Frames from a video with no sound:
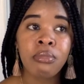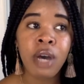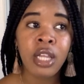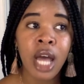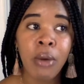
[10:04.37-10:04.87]

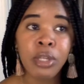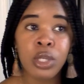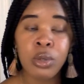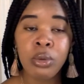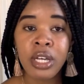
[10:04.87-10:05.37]
allowing
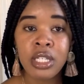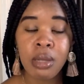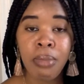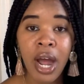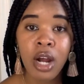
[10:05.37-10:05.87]
you as the
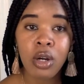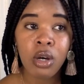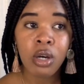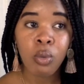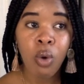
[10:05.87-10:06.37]
buyer
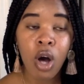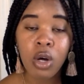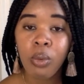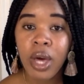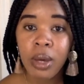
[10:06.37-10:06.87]
to walk
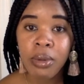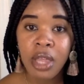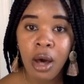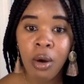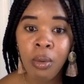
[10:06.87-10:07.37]
away
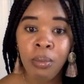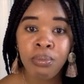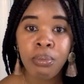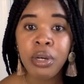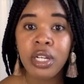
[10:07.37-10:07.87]
without
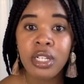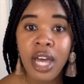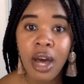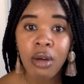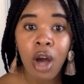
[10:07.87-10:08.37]
putting
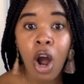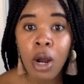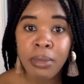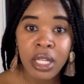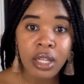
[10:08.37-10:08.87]
down an
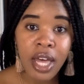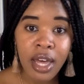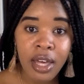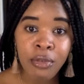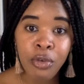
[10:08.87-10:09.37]
arm and a
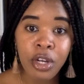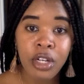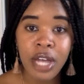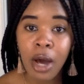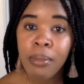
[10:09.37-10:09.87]
leg for your
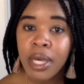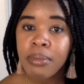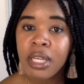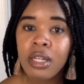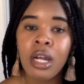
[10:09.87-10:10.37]
down
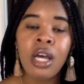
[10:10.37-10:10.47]
payment?